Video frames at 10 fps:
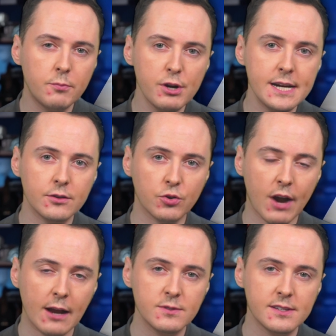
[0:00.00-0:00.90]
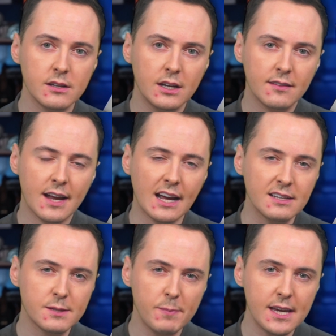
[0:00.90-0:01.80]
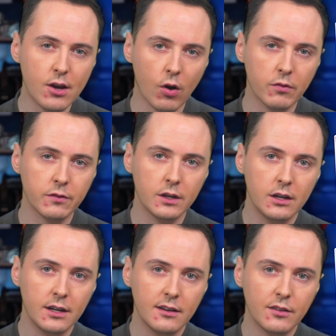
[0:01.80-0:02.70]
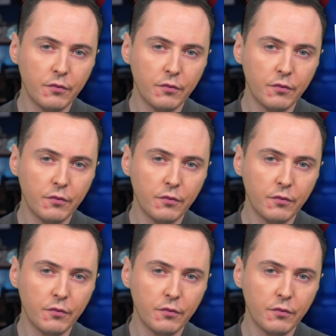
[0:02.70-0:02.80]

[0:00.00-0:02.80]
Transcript: breeding grounds that I speak of. The